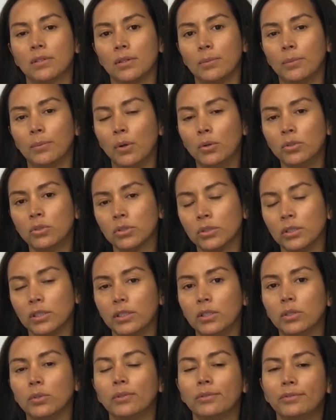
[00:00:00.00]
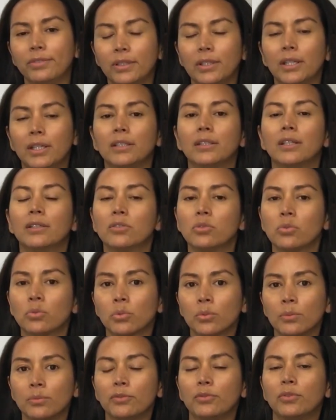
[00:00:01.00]
Emotionally, you will feel like there is
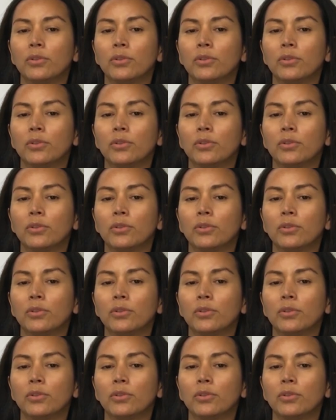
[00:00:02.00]
room